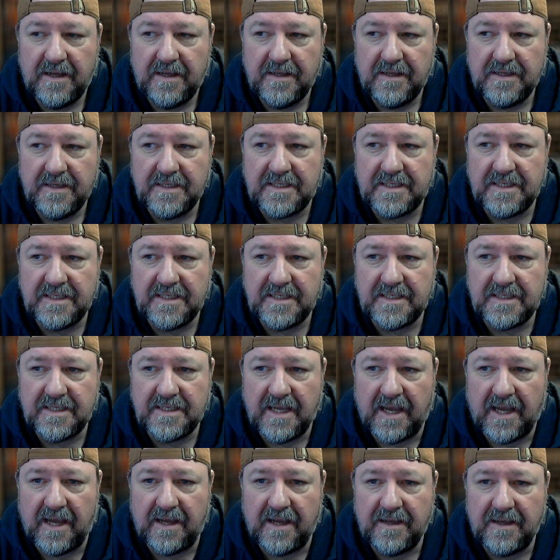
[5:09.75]
this is
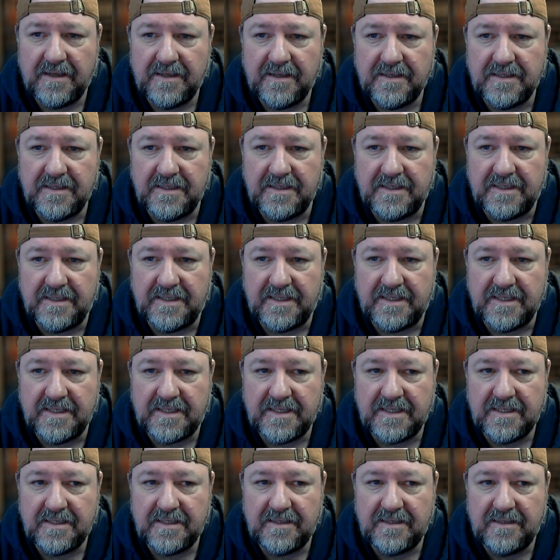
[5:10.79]

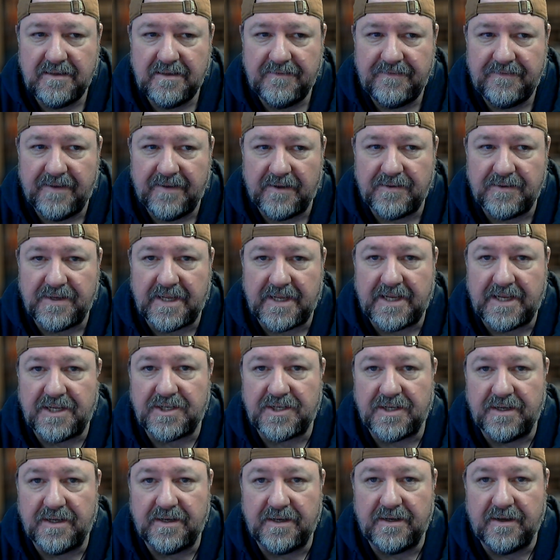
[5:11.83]
the
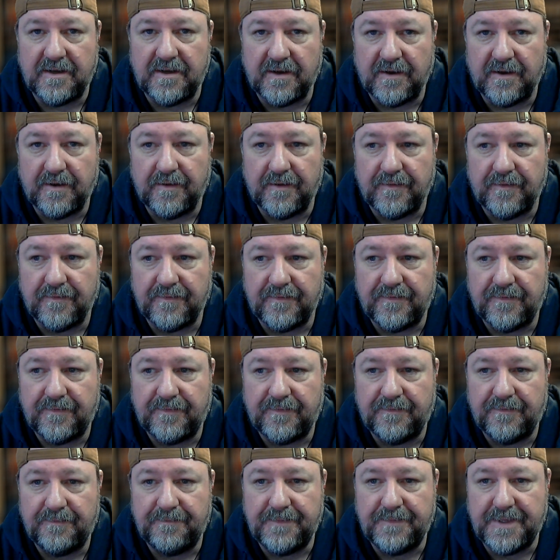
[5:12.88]
foundation of
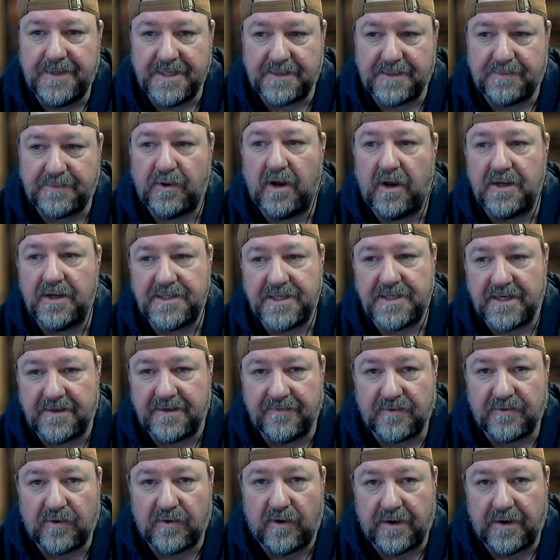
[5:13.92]
this project
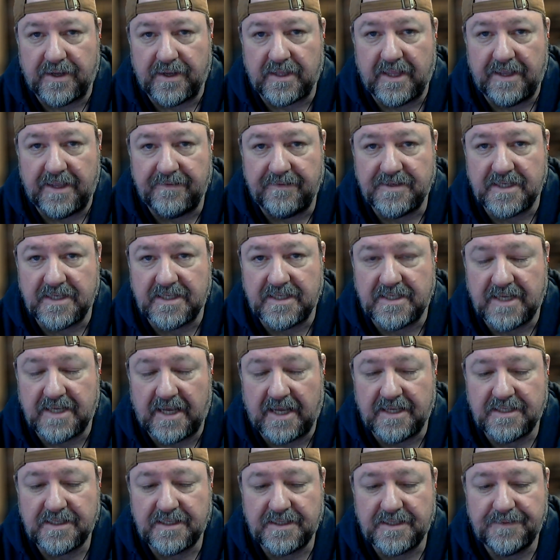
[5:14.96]
of chronic life
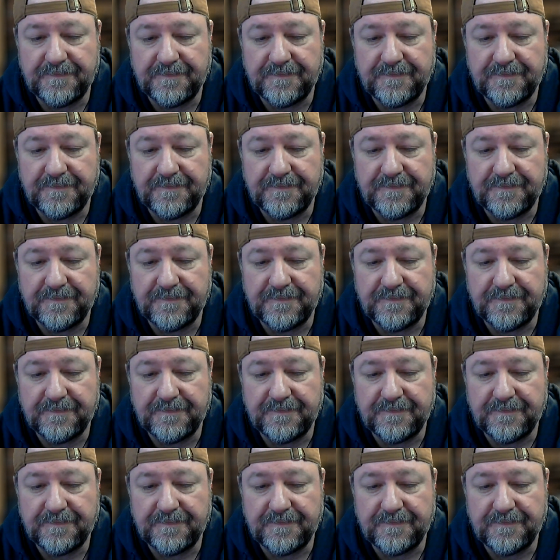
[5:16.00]
success.